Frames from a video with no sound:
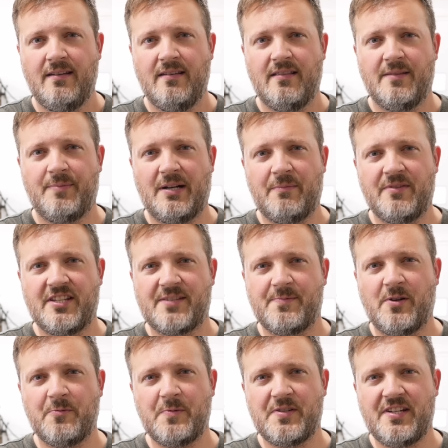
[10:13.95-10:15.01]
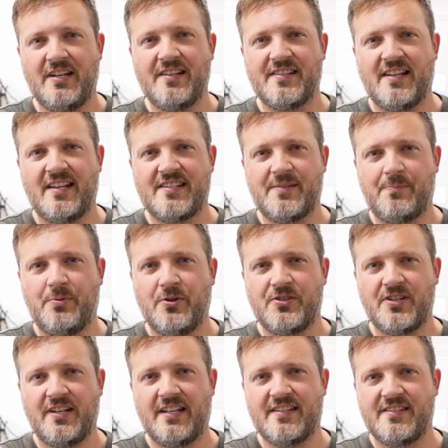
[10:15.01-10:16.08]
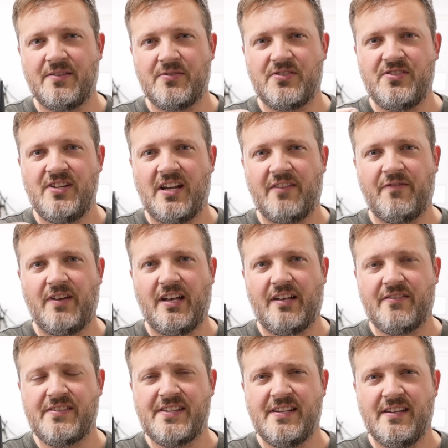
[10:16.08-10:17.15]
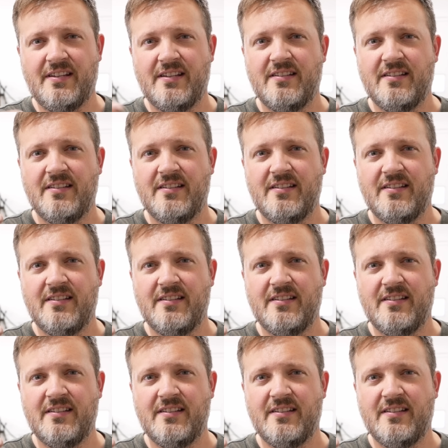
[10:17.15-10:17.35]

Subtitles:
The problem with the smoke machine is it has to push against those check valves,